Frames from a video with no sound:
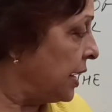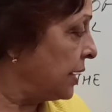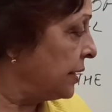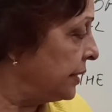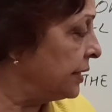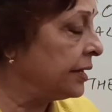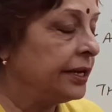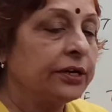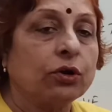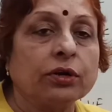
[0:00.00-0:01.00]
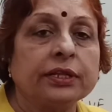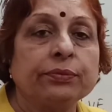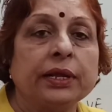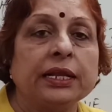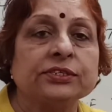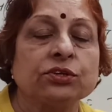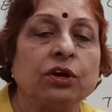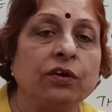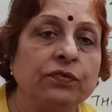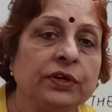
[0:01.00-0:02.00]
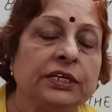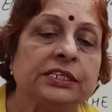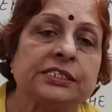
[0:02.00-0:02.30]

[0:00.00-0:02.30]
And here he taught them the lesson of